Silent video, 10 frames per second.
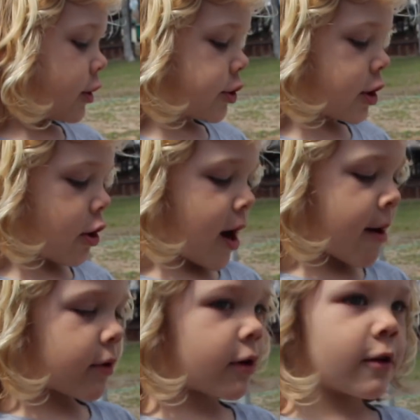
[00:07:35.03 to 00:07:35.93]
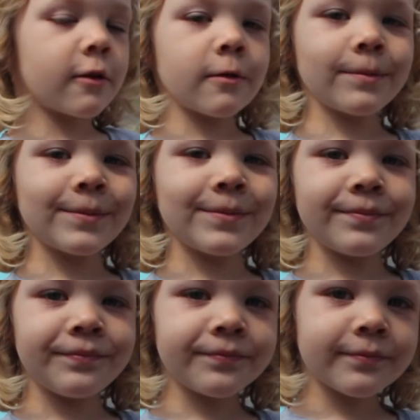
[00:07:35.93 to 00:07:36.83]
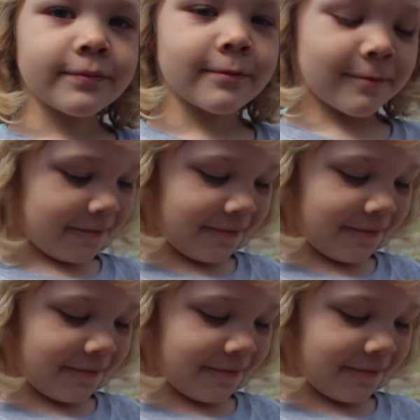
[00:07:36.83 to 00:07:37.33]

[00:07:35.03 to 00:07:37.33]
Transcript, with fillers: So you've been I wanting to plant your watermelons